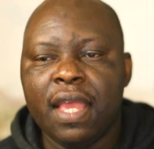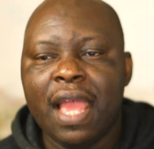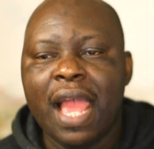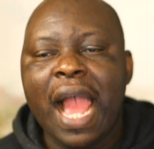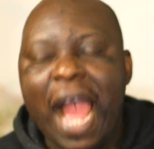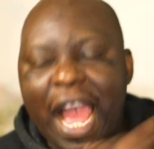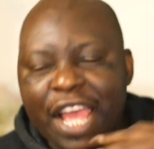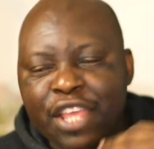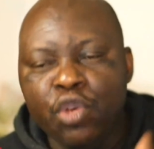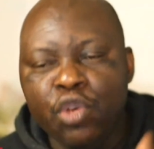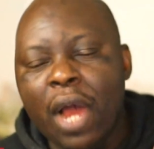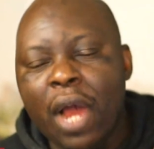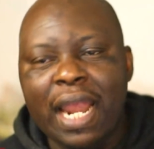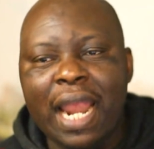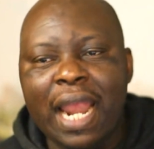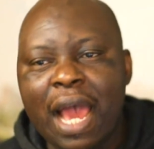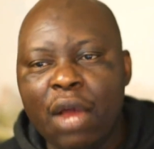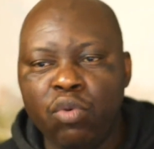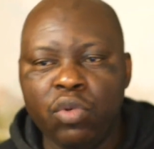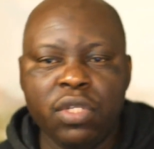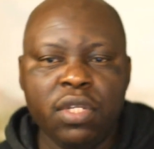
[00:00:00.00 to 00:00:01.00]
Are you
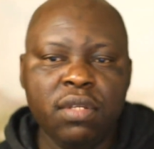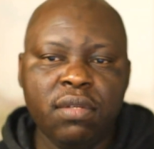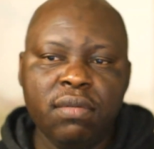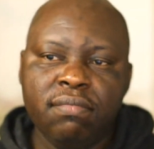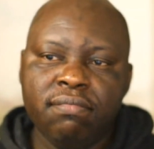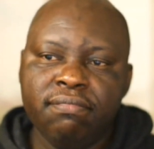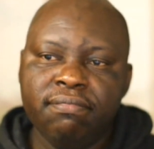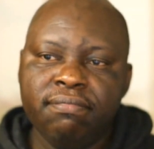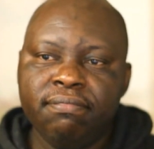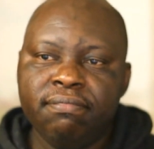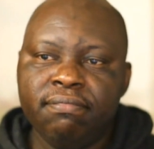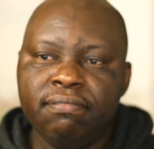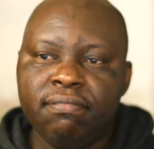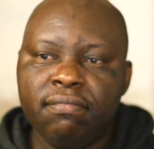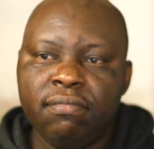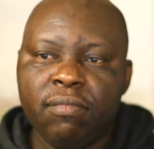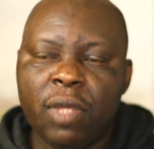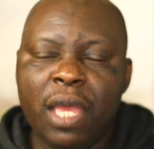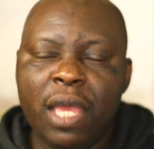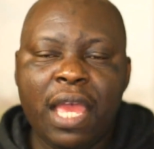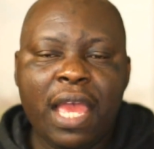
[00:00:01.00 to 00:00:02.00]
allowed?
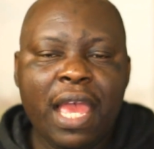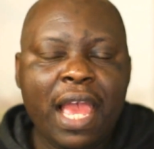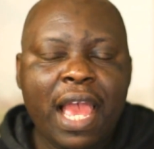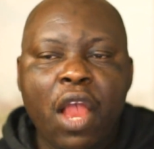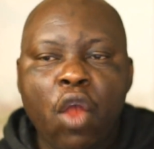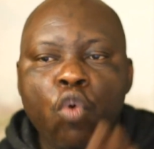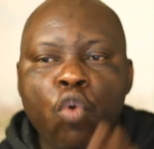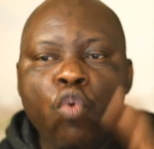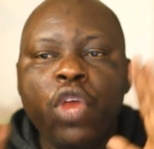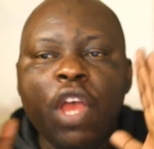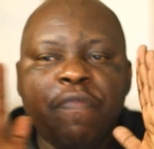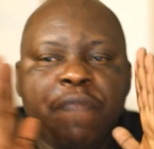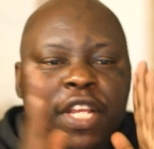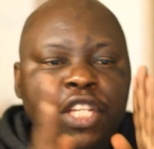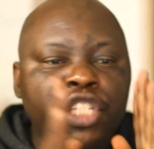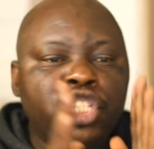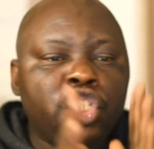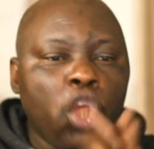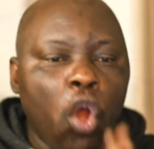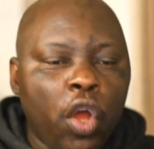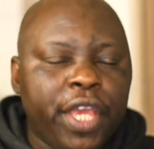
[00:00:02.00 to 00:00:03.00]
We have been
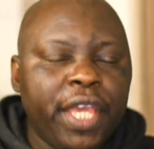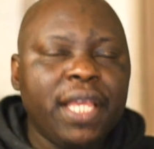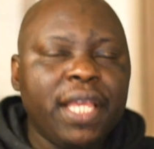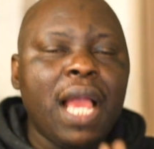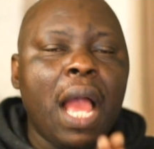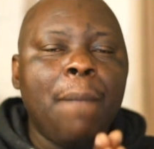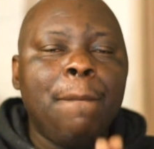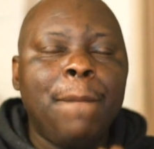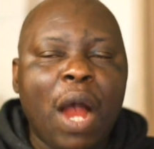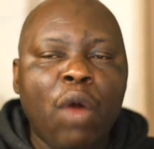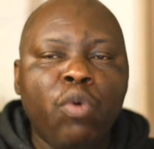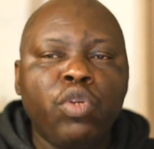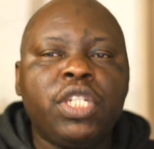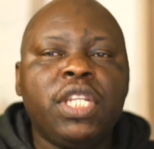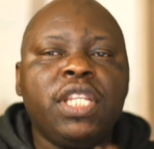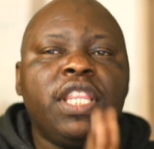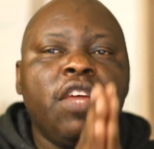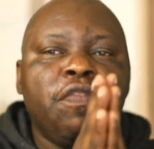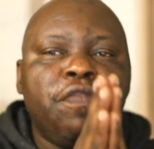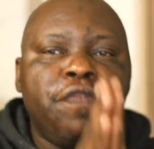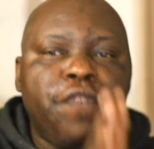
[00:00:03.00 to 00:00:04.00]
talking about the
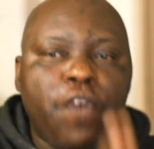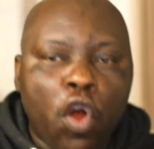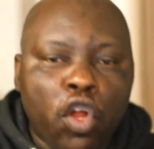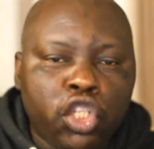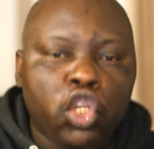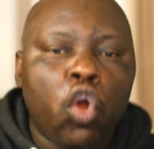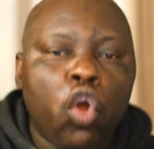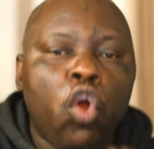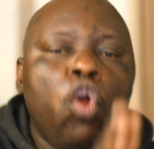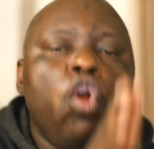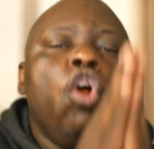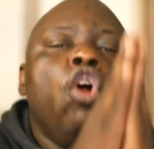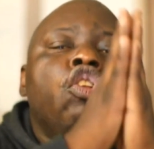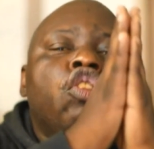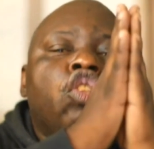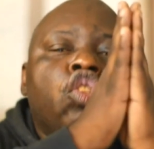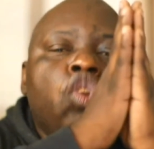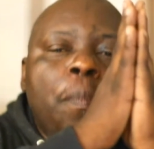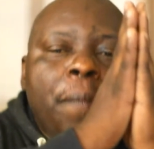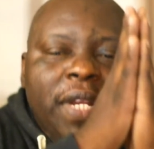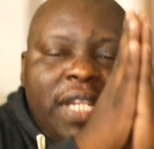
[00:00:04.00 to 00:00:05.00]
photo to
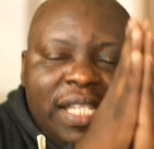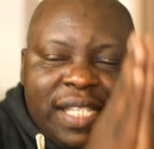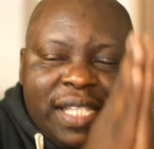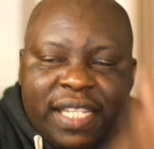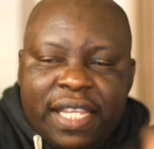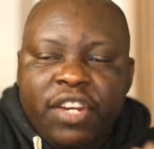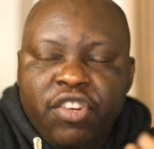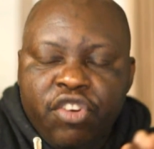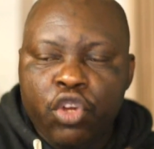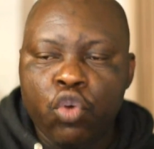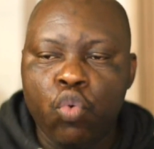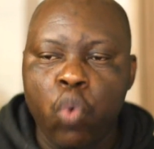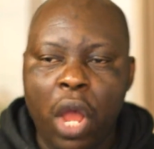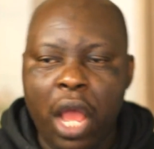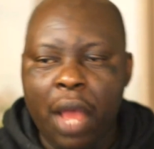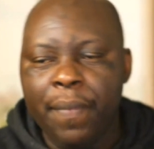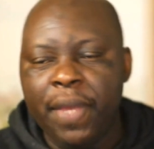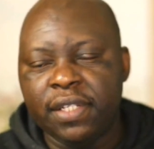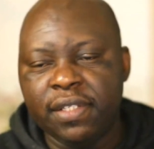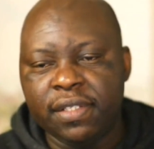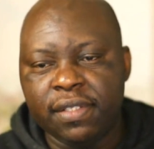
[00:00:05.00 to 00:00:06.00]
meet certain
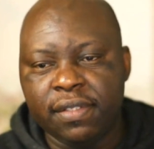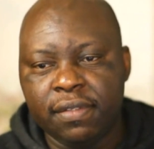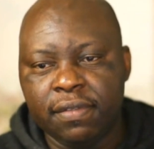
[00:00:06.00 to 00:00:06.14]
requirements.